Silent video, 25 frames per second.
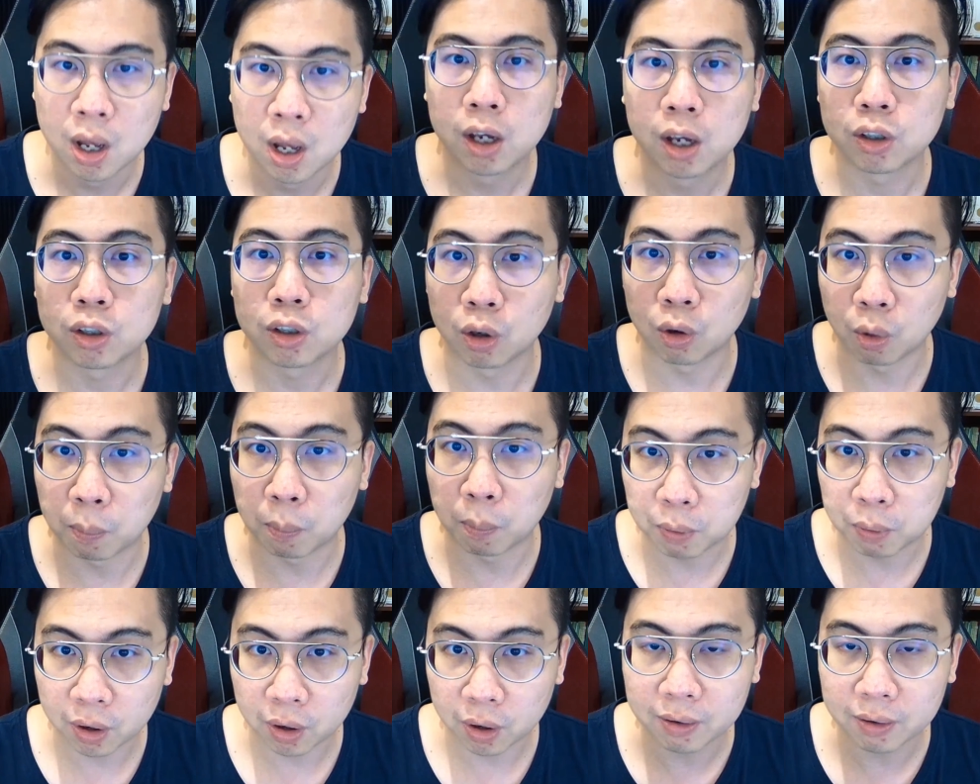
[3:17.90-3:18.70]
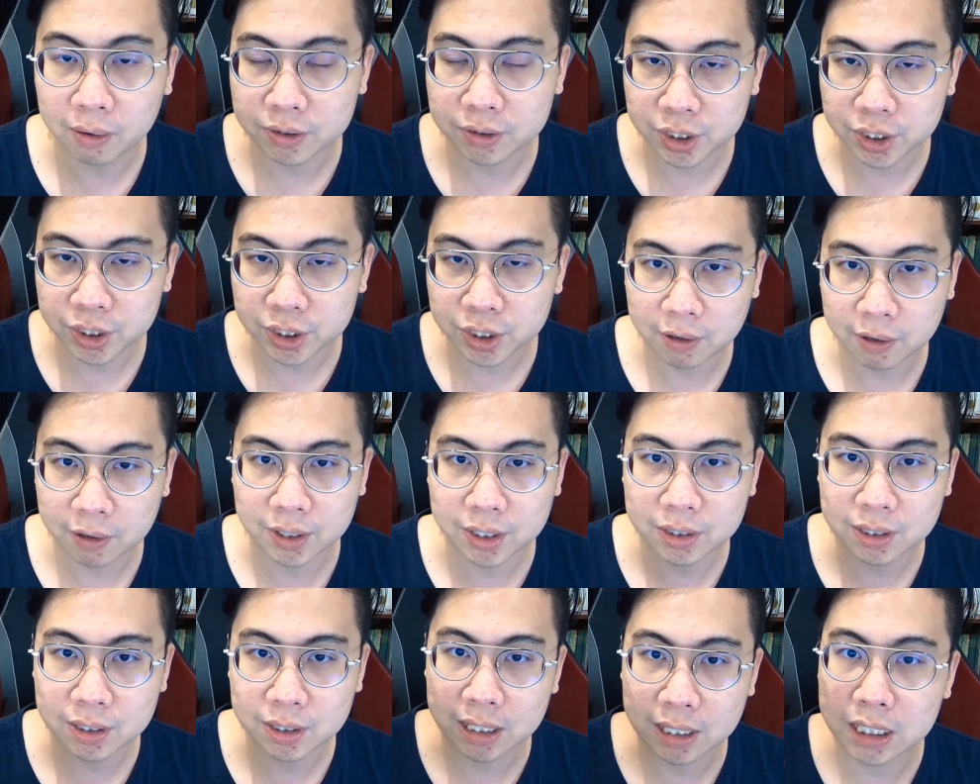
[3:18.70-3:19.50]
your product or
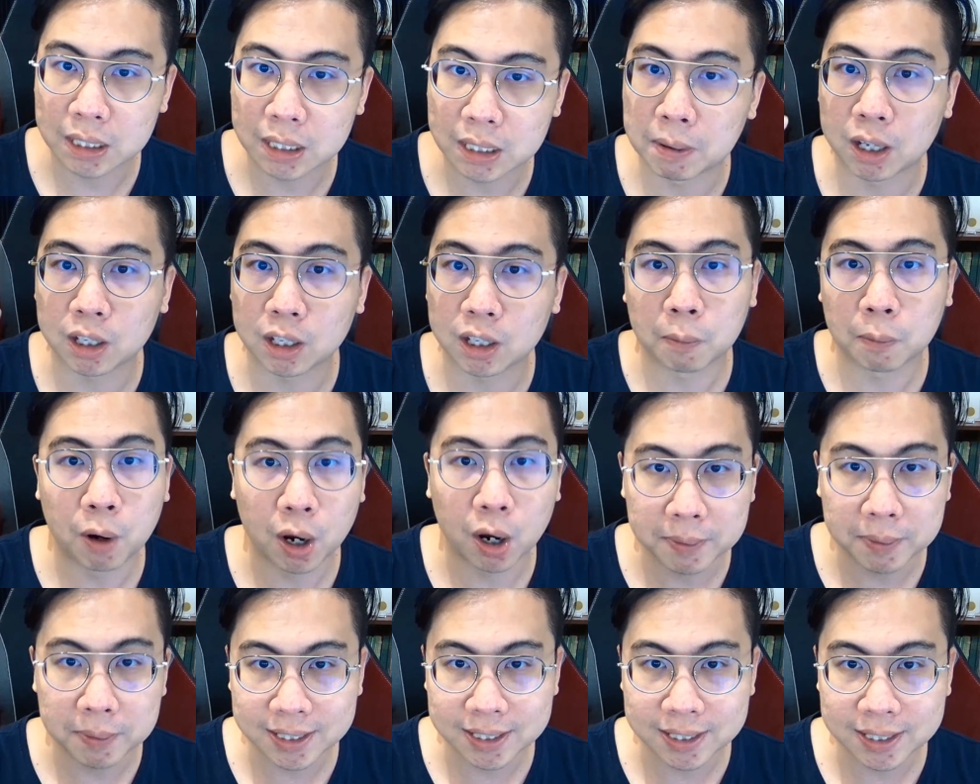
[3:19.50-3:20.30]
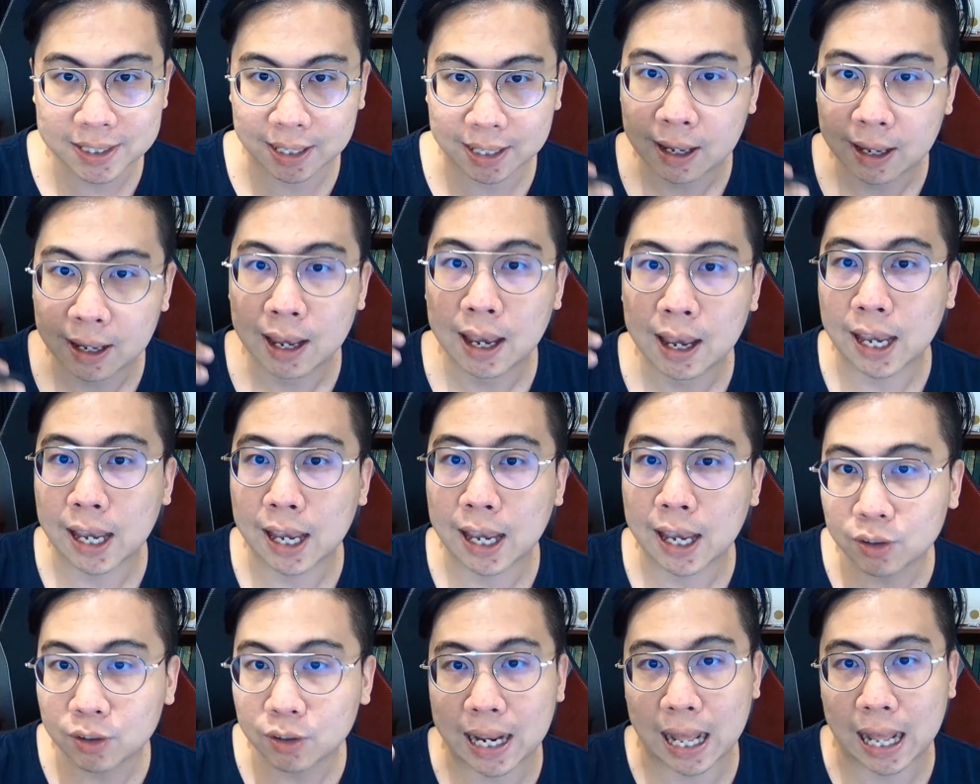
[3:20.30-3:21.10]
service is about appointment setting, and
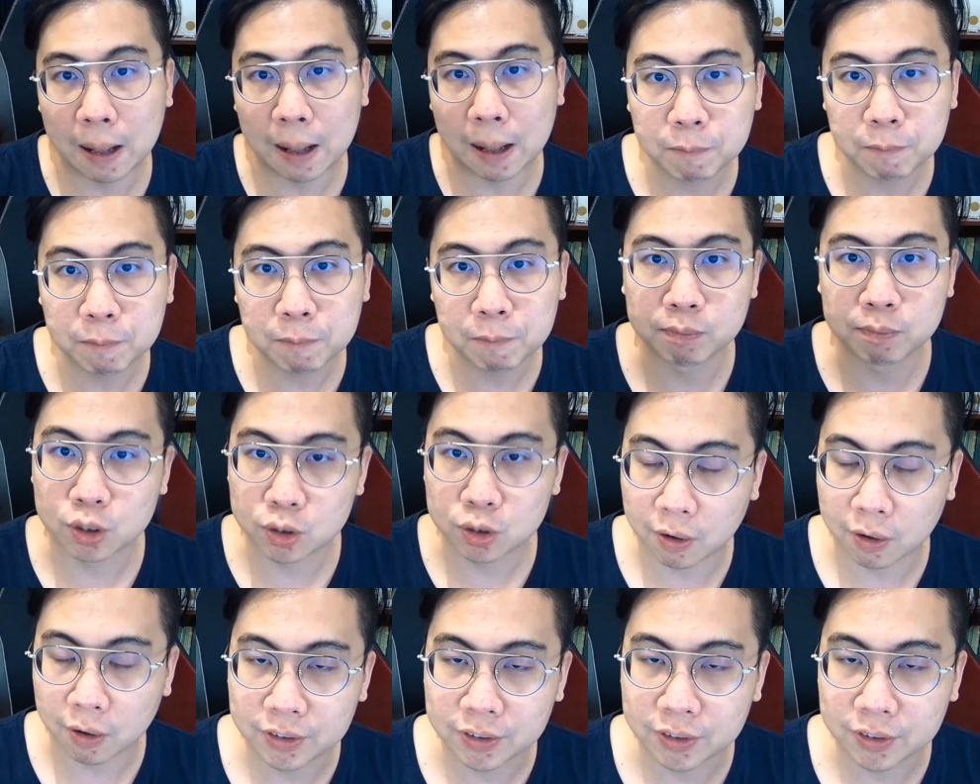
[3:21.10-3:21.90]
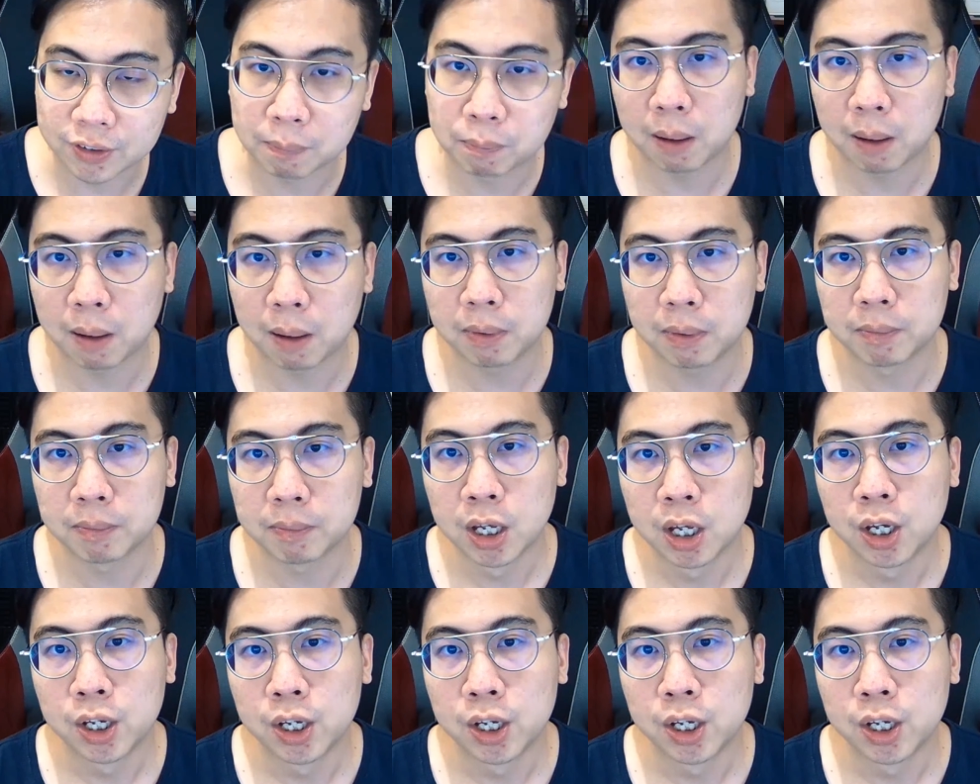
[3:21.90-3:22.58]
you can help them to solve that problem.